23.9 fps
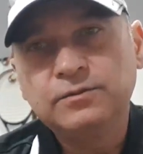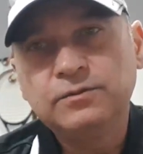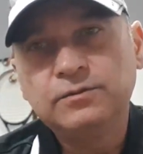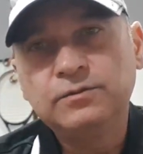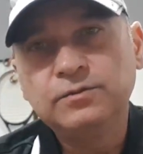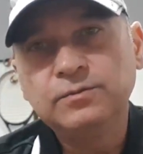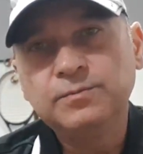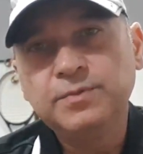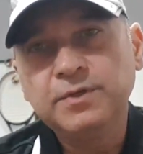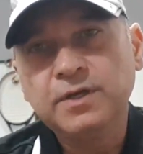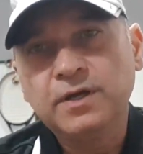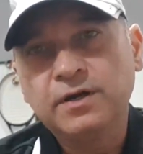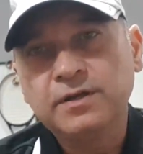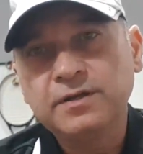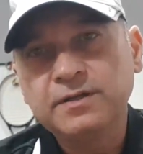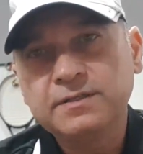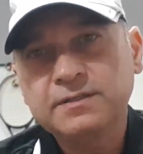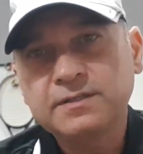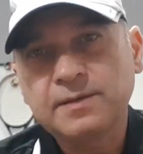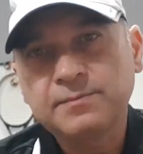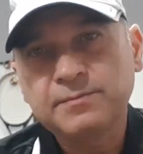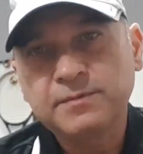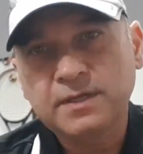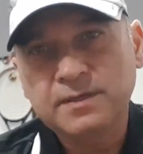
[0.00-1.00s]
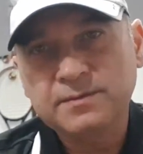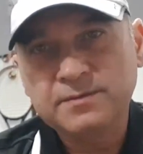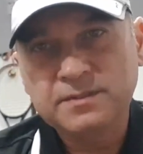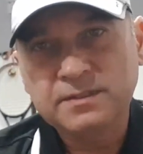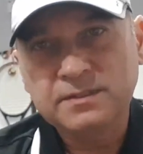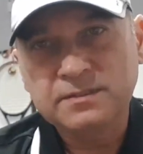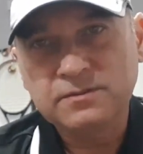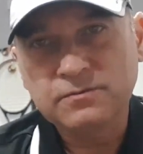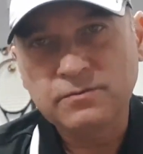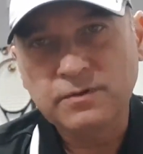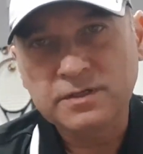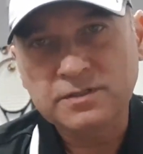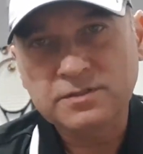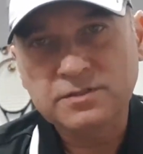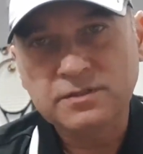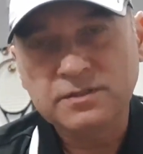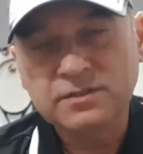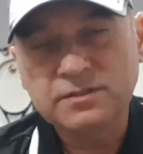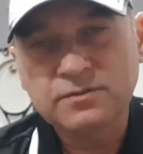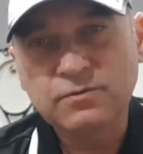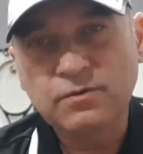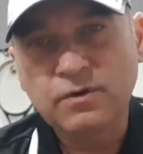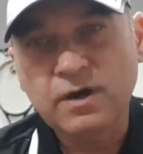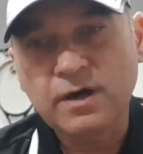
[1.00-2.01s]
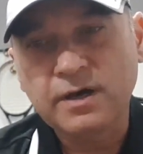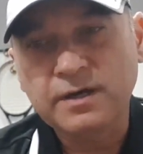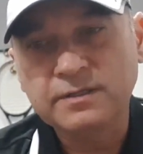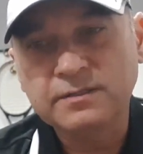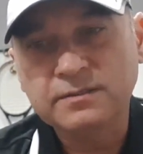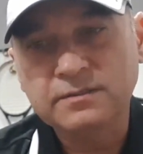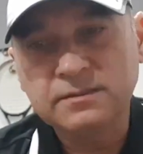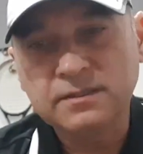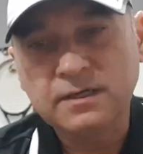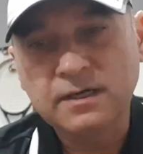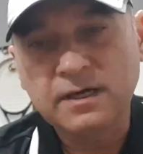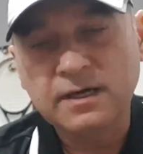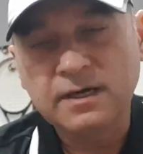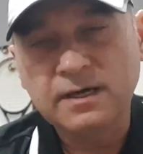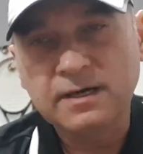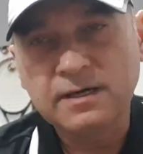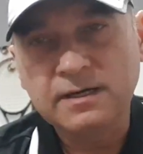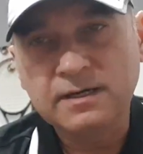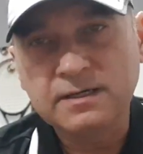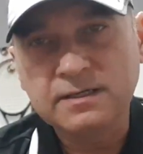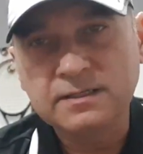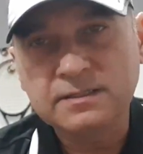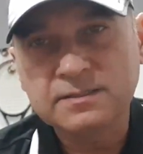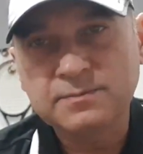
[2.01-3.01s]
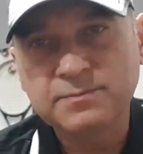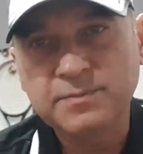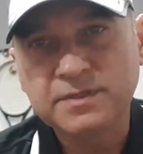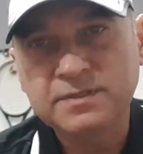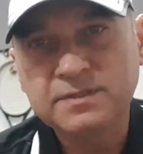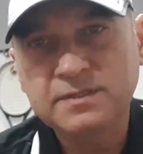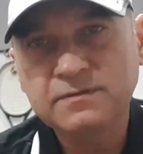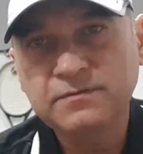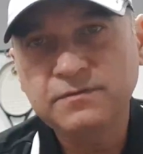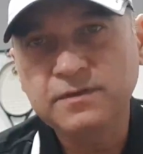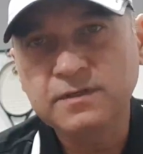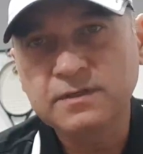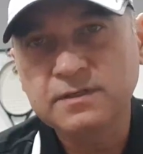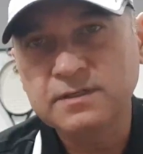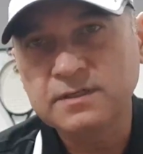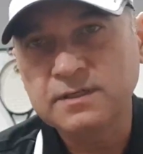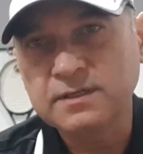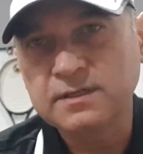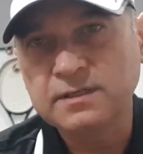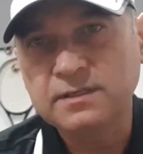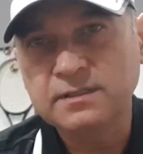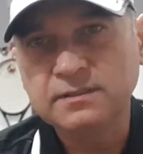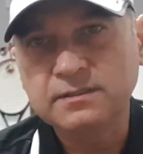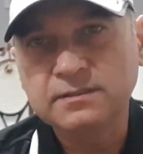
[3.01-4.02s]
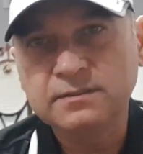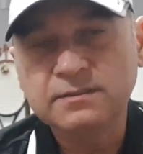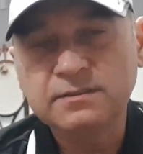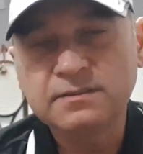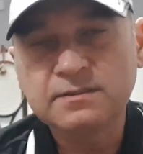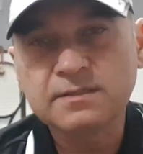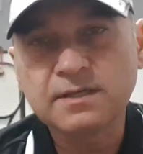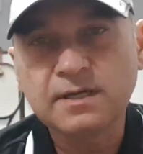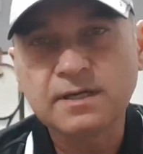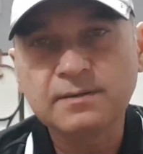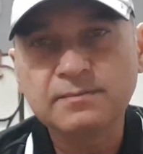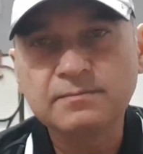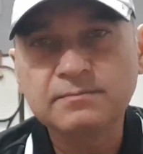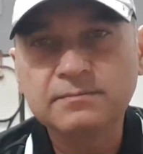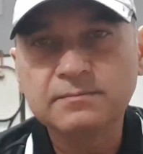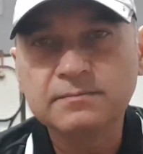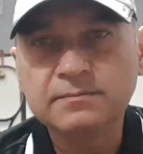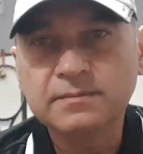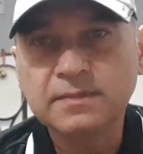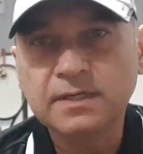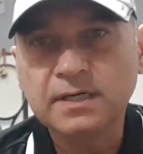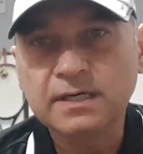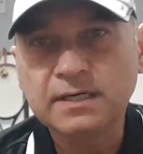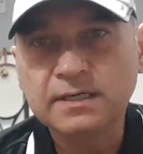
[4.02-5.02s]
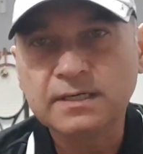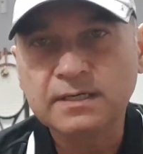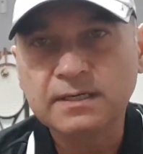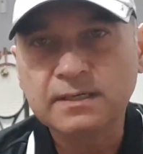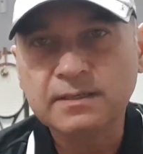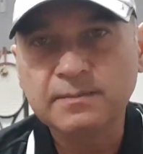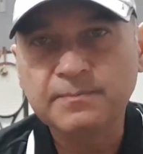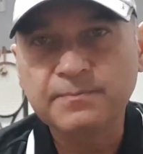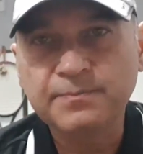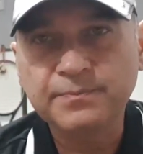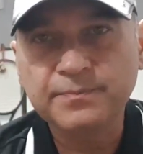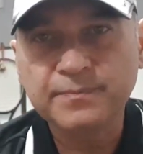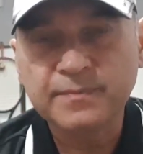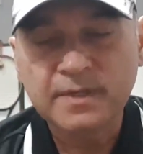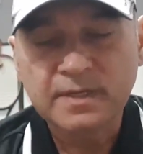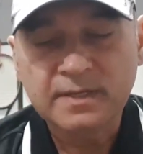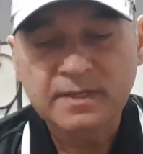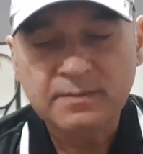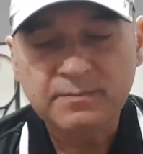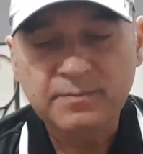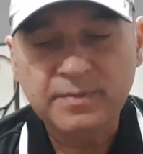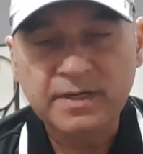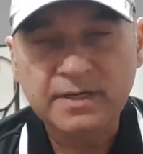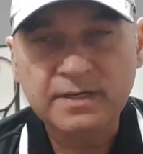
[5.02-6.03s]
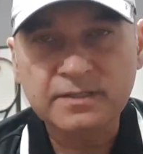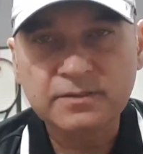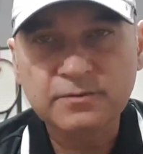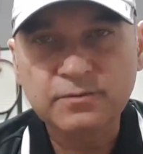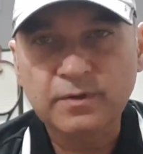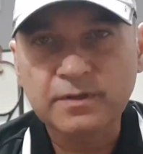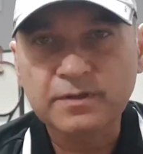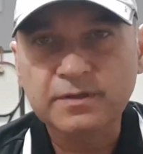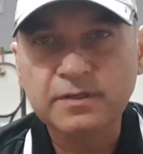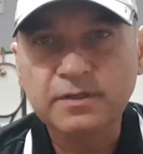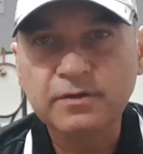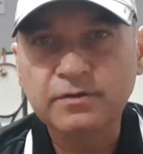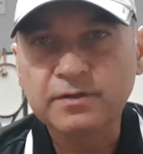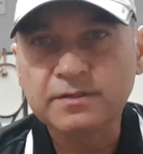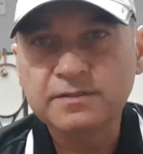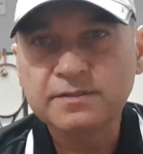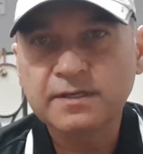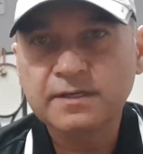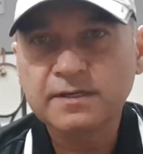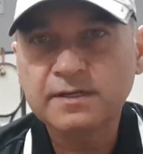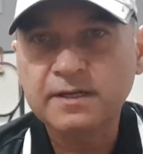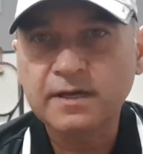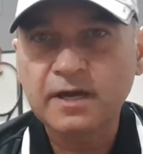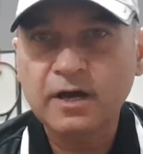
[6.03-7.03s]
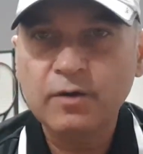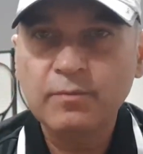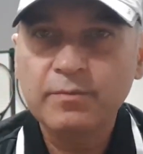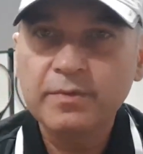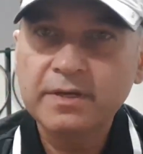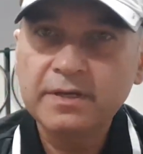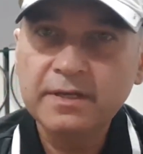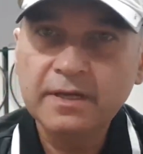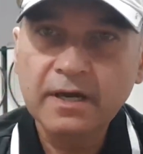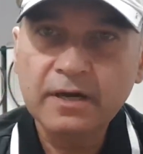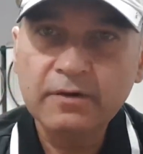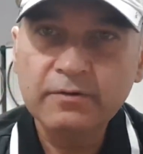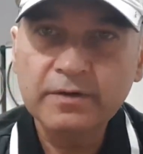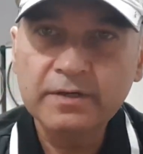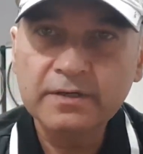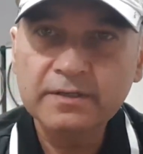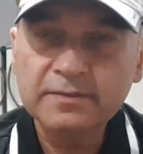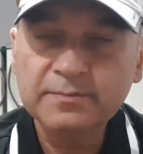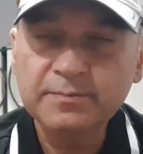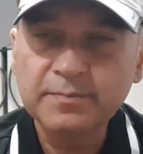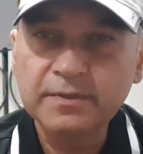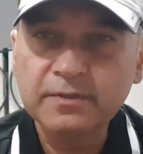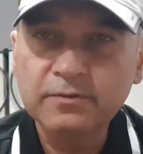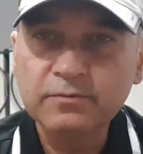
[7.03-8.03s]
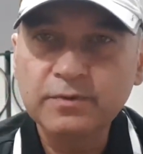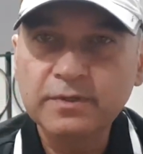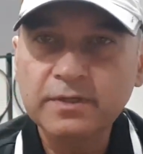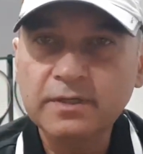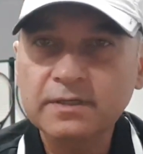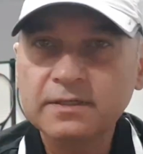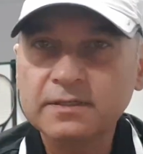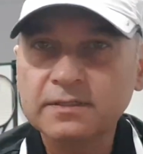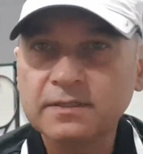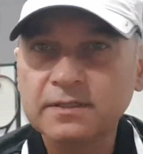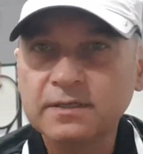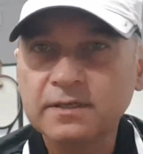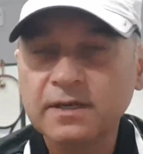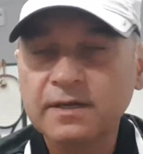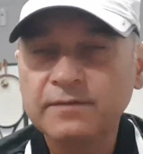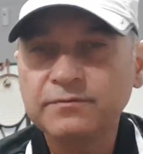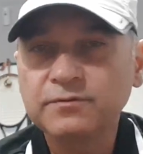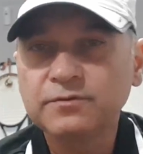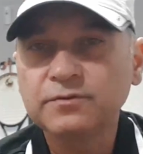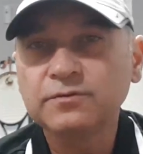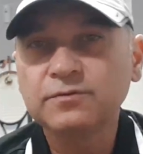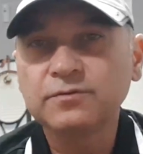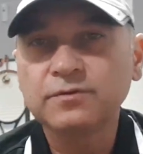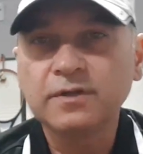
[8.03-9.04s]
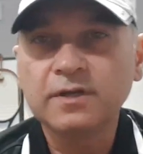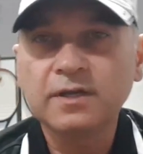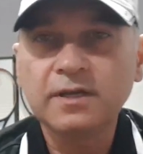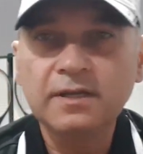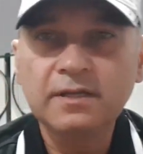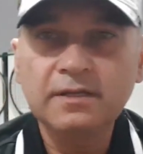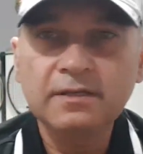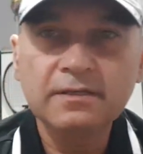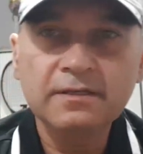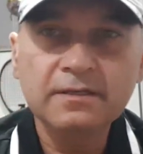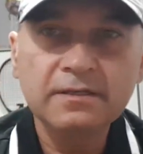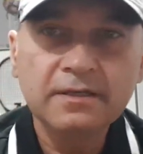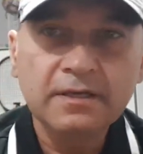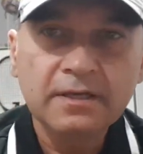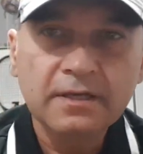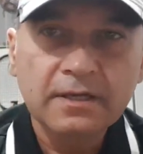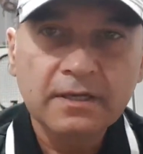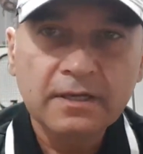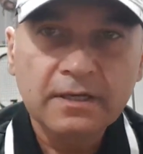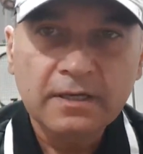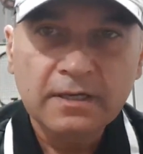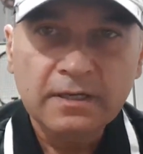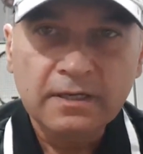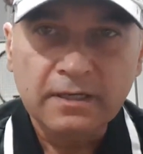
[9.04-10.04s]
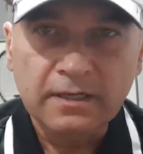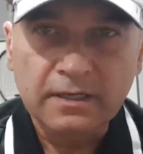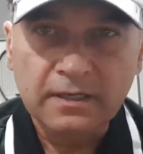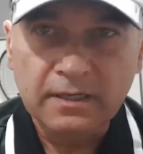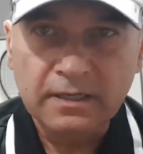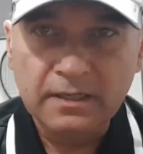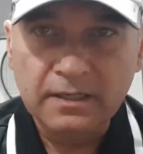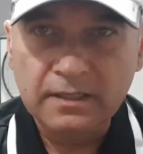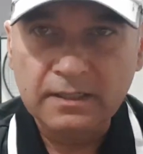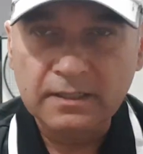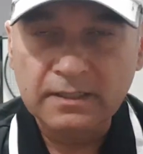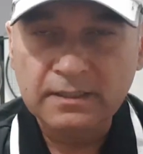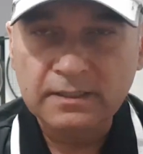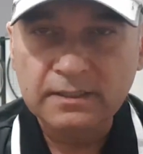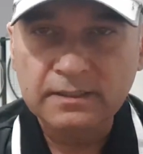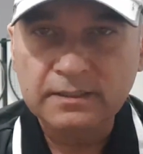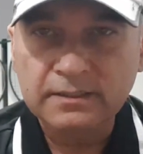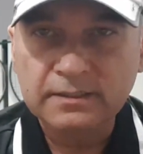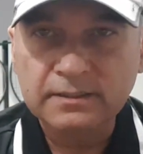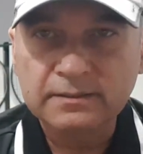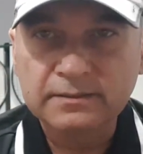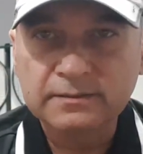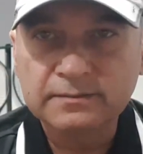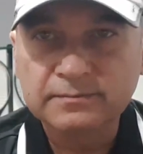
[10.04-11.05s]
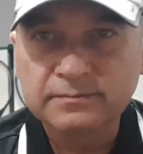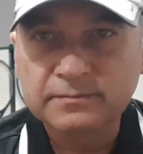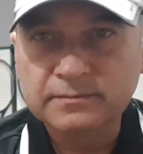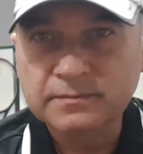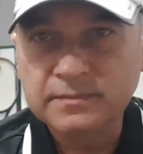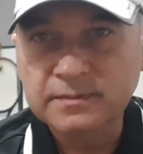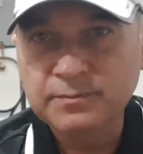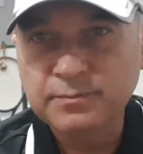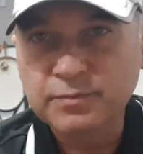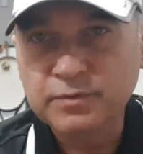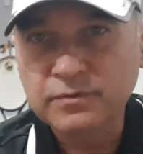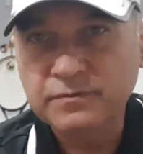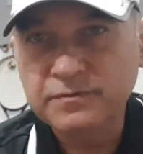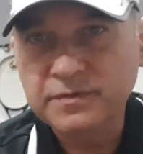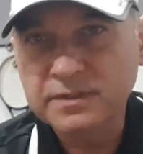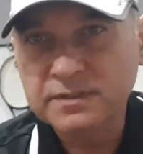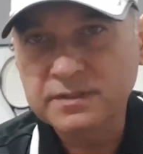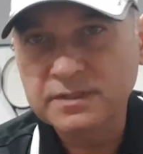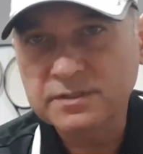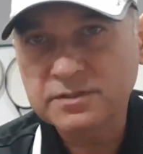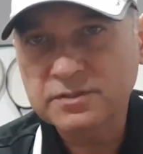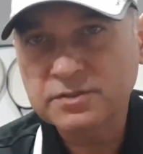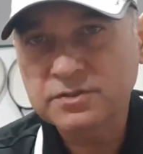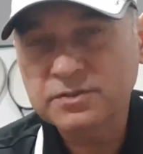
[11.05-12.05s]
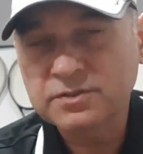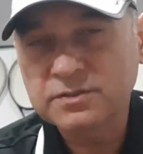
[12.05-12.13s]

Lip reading: To be honest, sometimes this question is quite specific, and some parents want to know exactly how many hours per week they have to train, improving the